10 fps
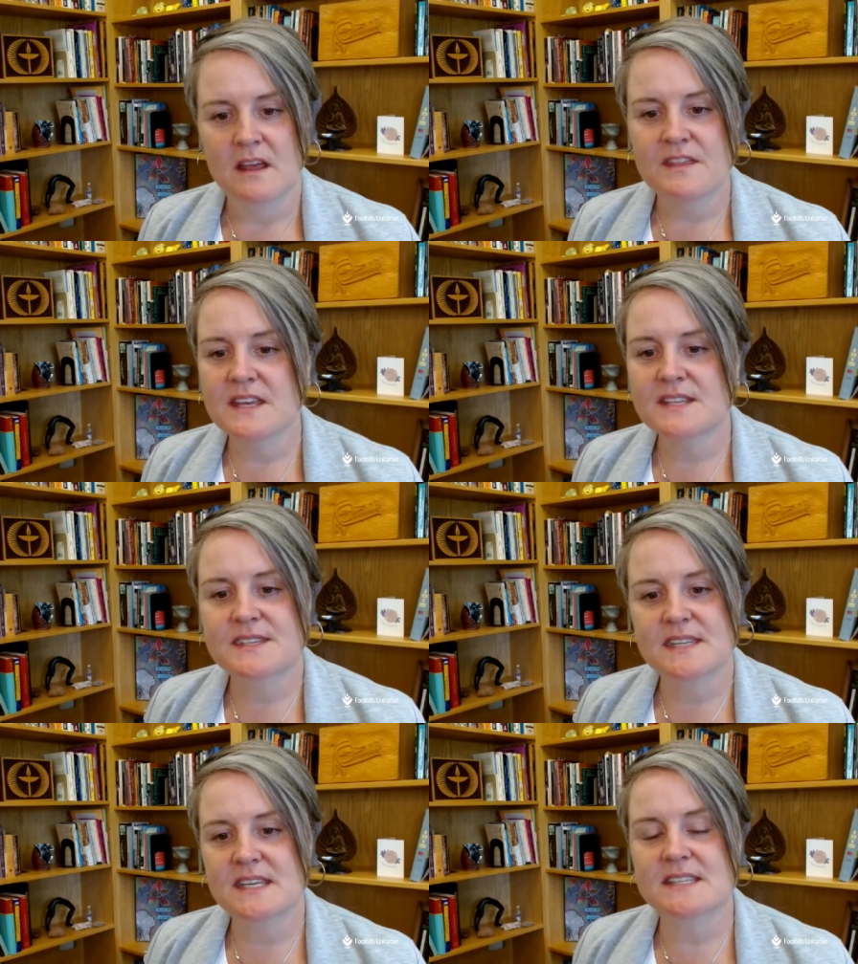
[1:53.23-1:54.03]

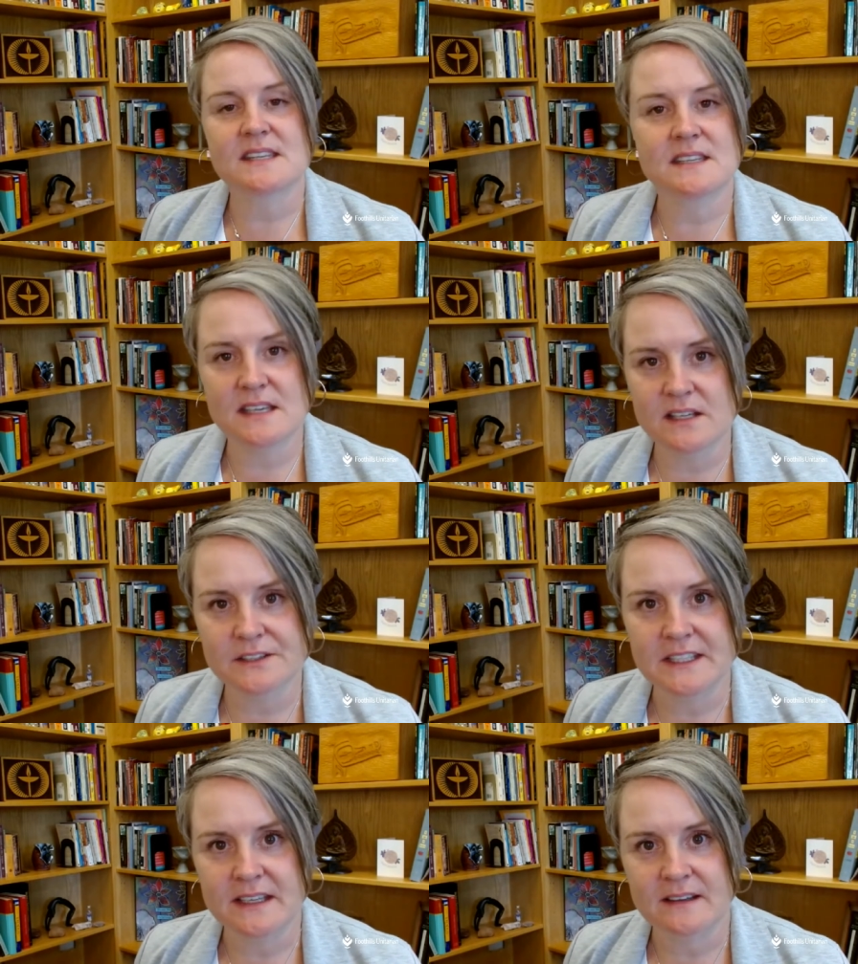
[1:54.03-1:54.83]
This is
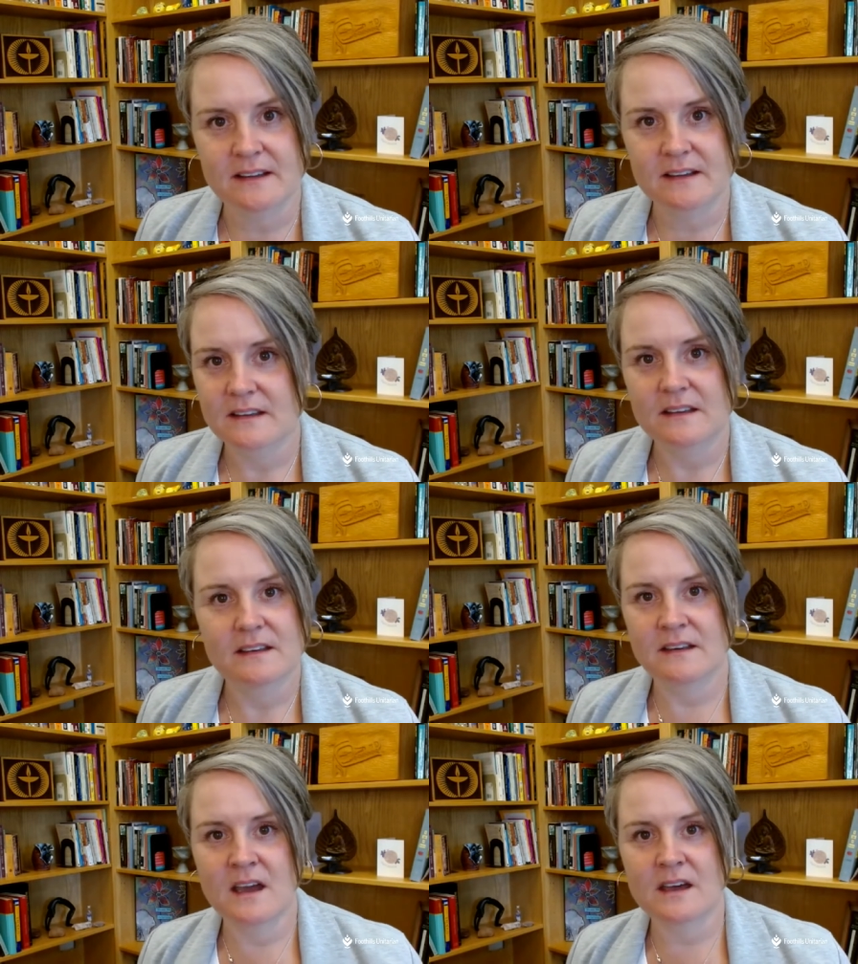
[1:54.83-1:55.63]
yielding,
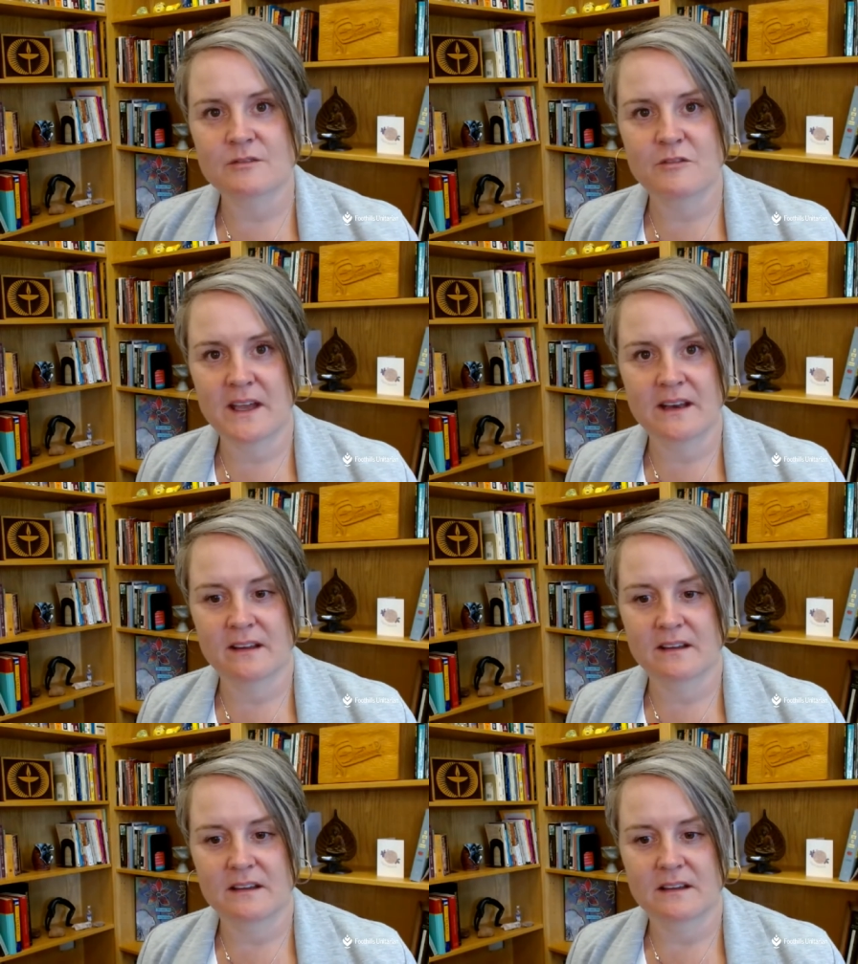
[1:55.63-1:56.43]
not fighting.